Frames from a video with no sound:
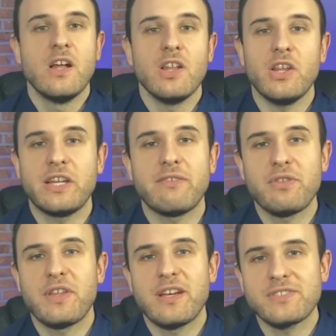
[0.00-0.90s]
Like
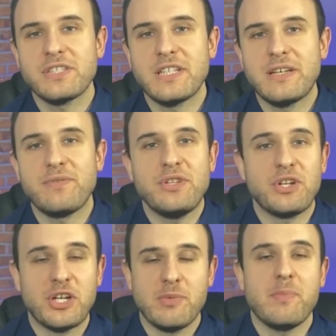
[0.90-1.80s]
everything else in life, you're
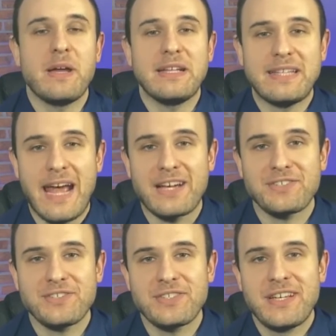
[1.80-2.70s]
going to be paying
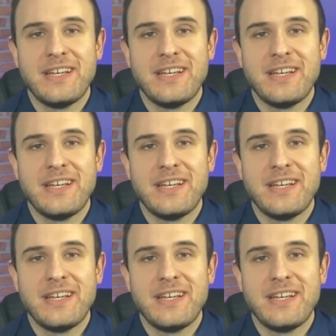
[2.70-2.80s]
taxes.